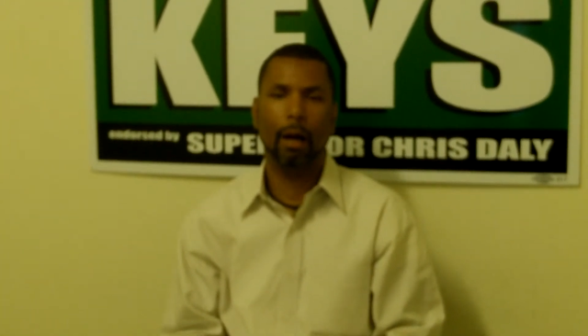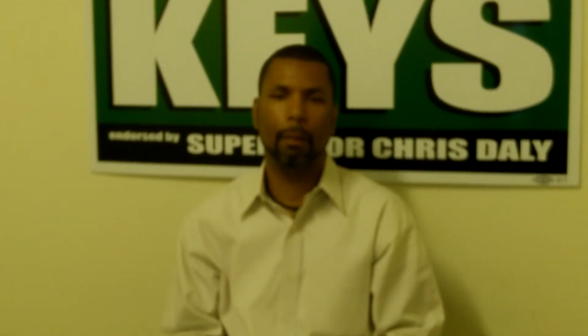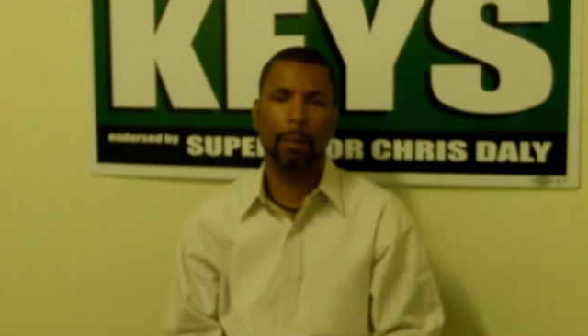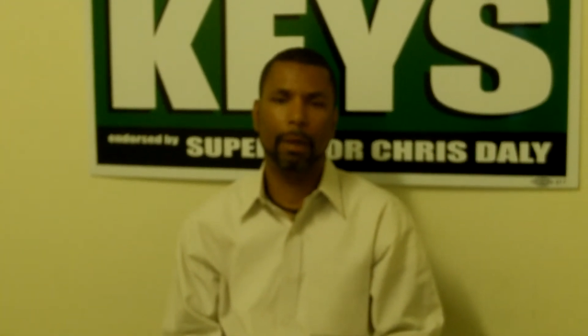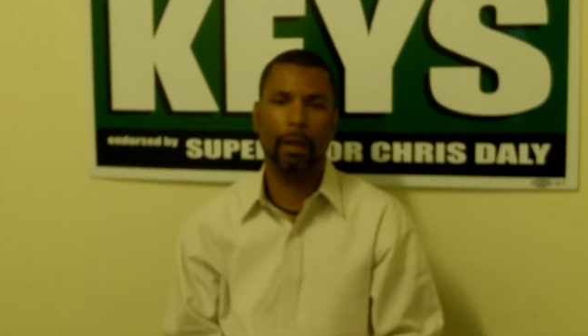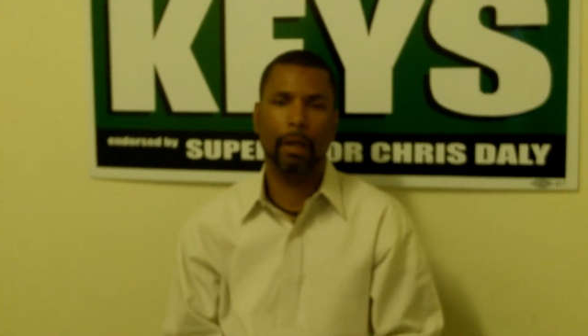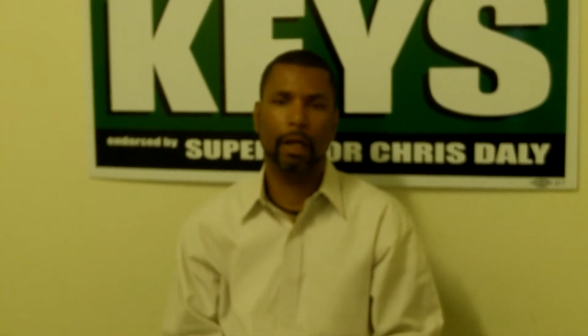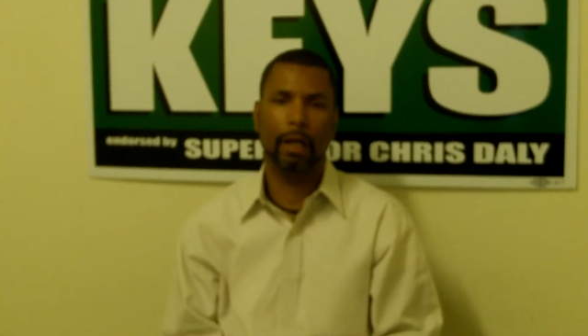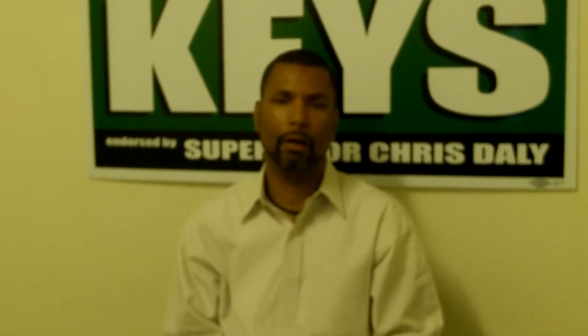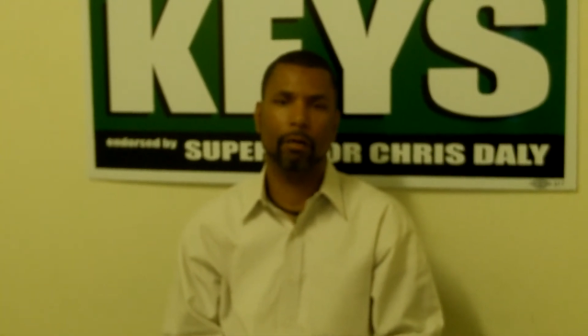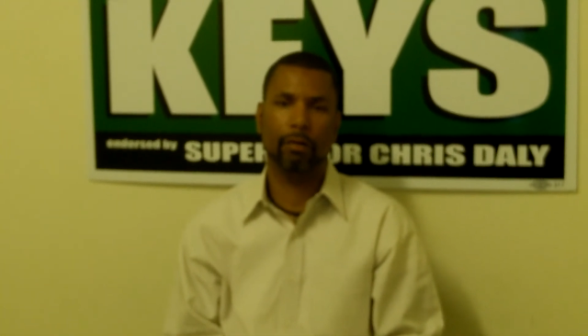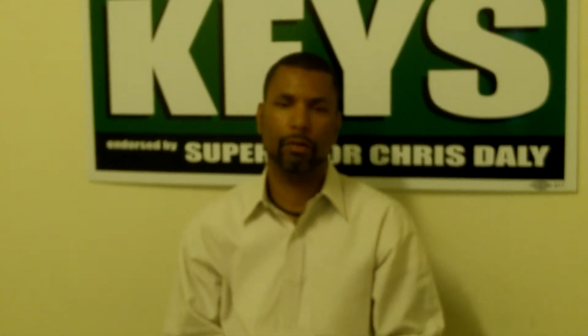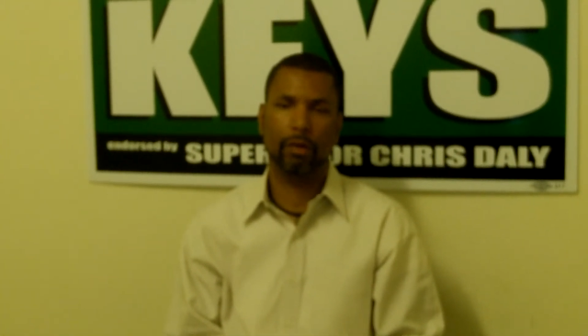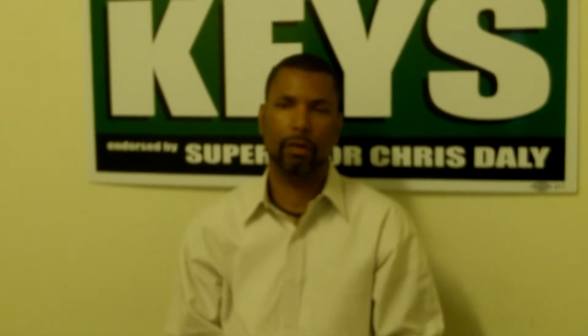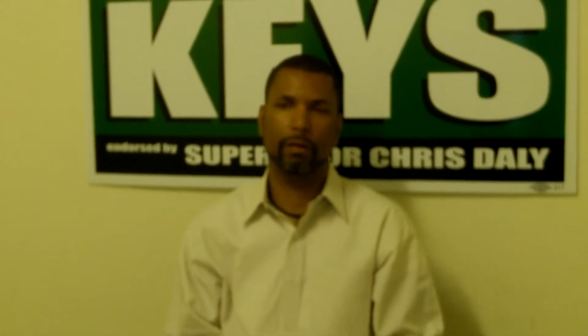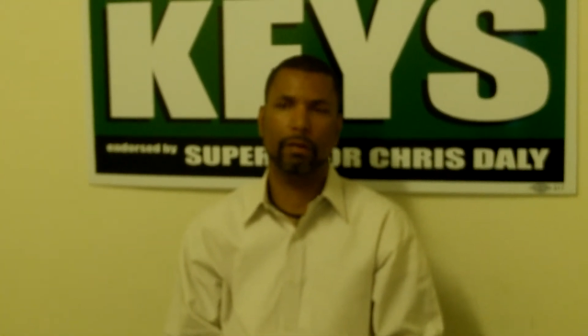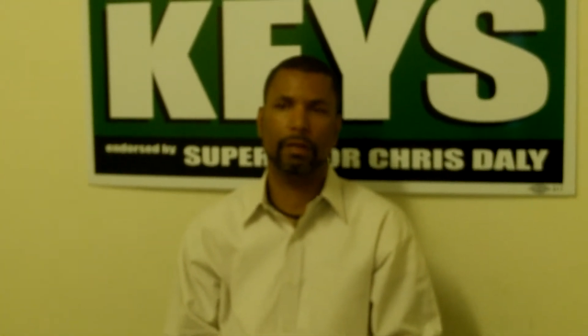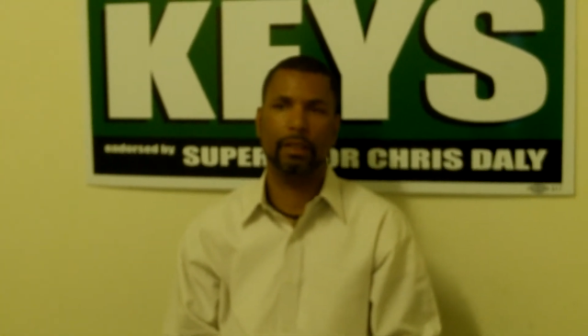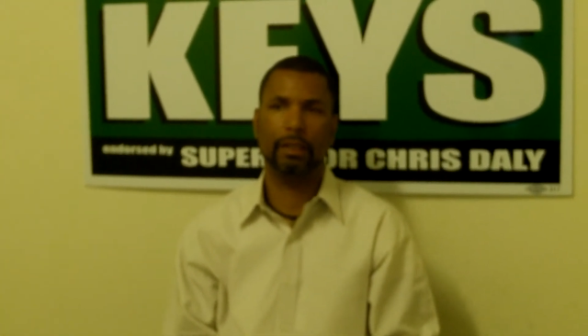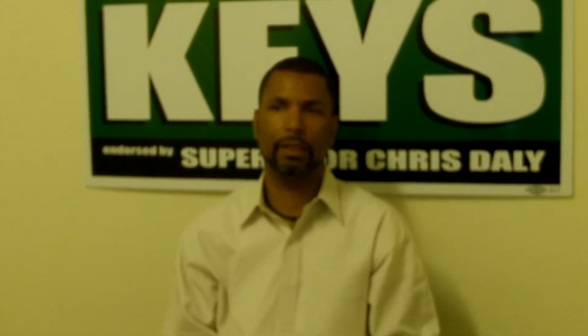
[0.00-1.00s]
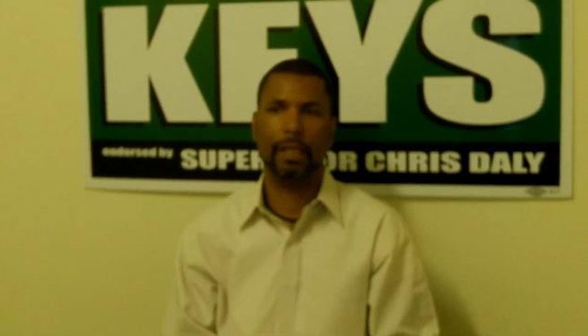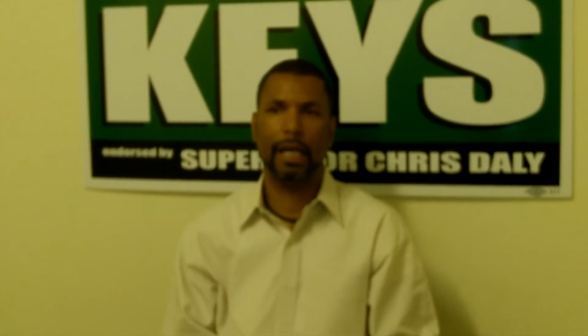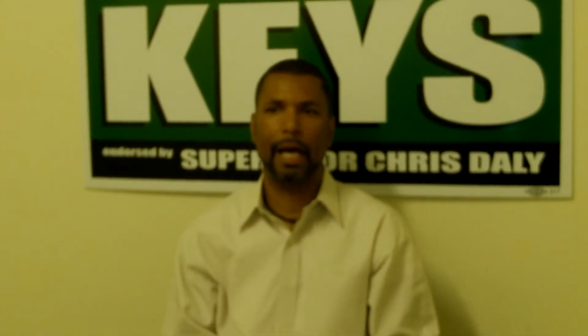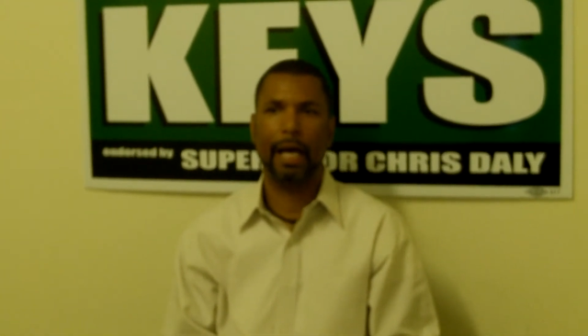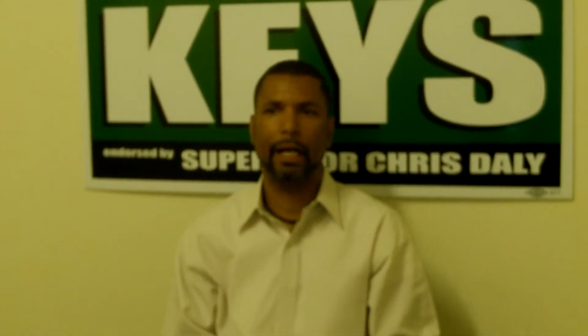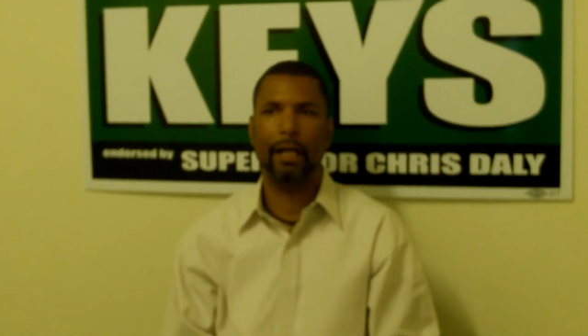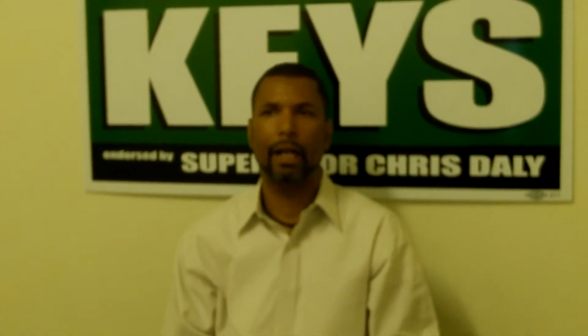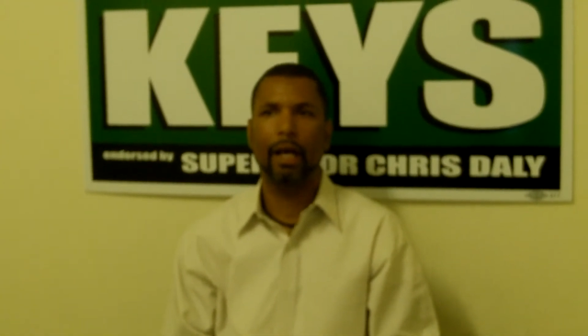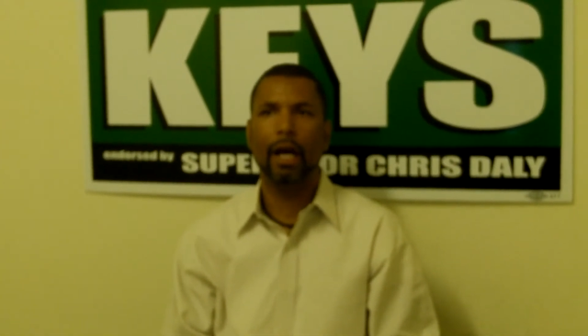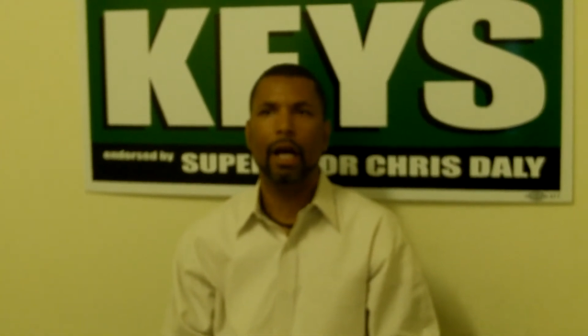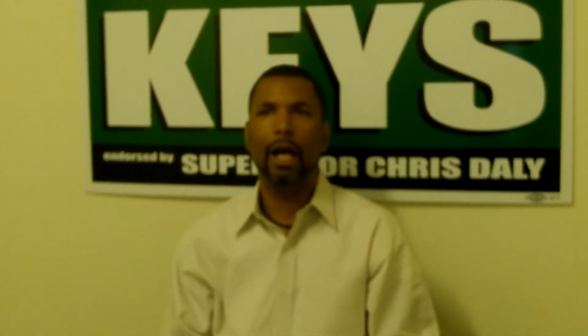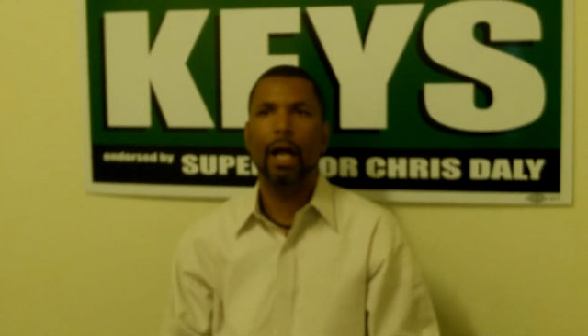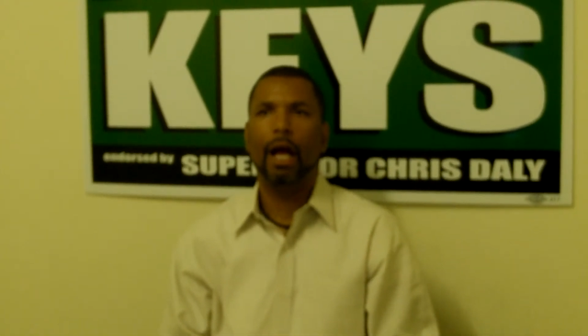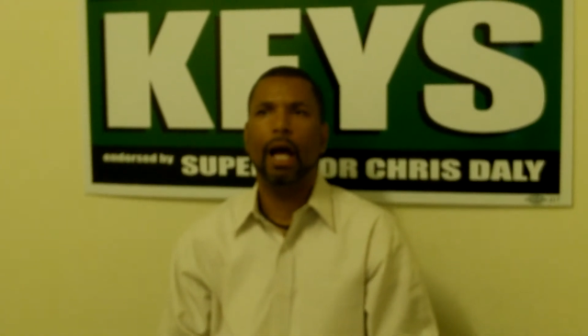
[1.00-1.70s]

Mental Health Services Act.